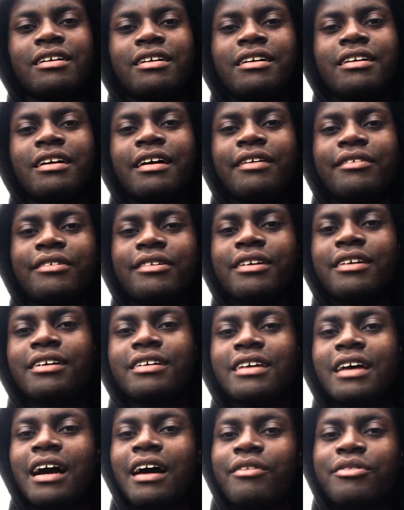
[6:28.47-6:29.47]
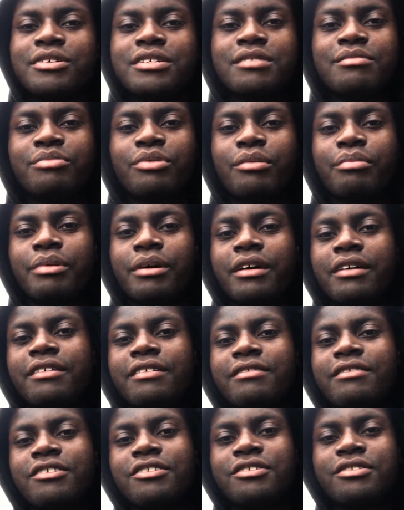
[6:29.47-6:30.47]
I wasn't
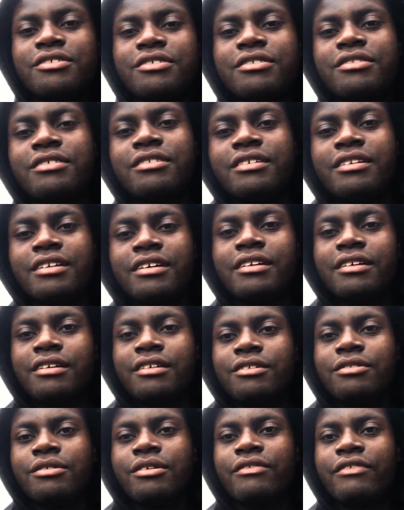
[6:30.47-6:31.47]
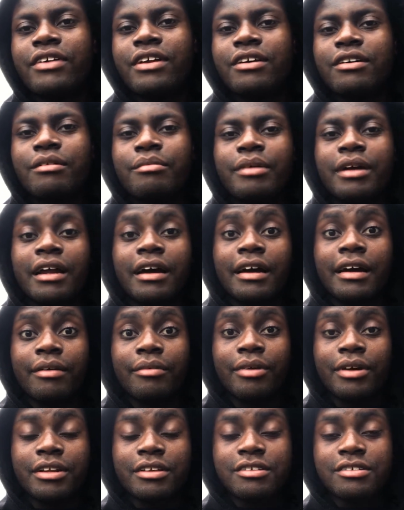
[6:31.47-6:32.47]
prepared to do a video, but
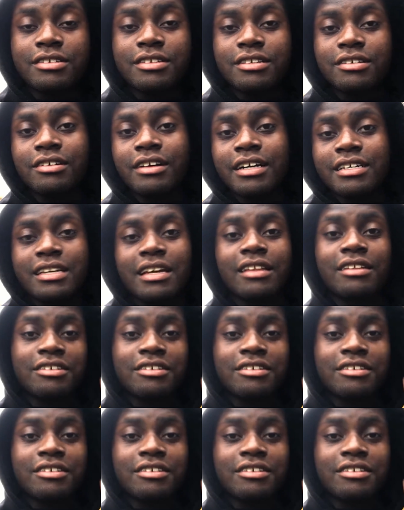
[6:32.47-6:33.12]
I wanted to see you guys.